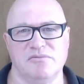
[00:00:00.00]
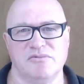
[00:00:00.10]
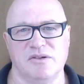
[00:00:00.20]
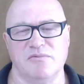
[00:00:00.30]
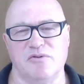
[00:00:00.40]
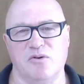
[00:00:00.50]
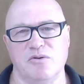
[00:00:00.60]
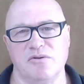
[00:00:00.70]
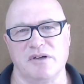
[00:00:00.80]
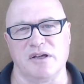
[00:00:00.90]
Jim
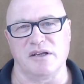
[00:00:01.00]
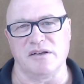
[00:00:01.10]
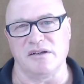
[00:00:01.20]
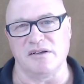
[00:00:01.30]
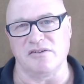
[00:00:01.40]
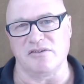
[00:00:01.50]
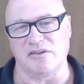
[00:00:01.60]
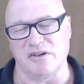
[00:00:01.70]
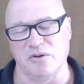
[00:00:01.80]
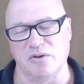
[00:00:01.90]
Fung and his
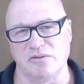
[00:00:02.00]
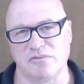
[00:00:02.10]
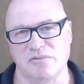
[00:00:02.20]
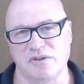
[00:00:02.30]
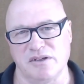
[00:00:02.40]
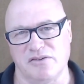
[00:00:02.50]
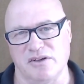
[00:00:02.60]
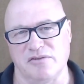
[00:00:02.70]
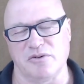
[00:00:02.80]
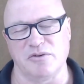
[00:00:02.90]

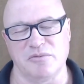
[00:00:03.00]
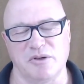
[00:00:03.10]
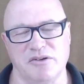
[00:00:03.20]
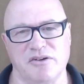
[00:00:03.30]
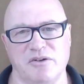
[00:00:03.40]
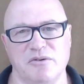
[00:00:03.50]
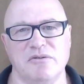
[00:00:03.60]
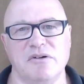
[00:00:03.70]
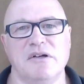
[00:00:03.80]
Sifu, my Sigong,